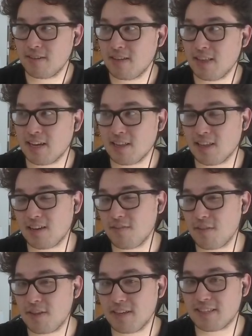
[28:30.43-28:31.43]
Like, a lot of
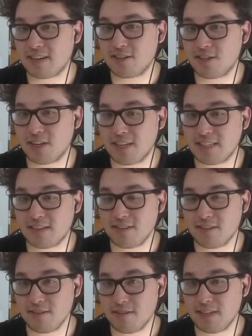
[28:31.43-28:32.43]
the things that are shutting down your
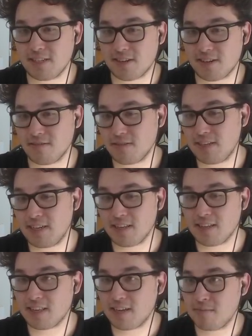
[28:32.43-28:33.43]
units aren't
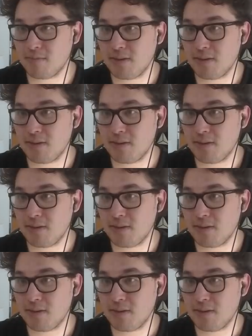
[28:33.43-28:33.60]
killing them,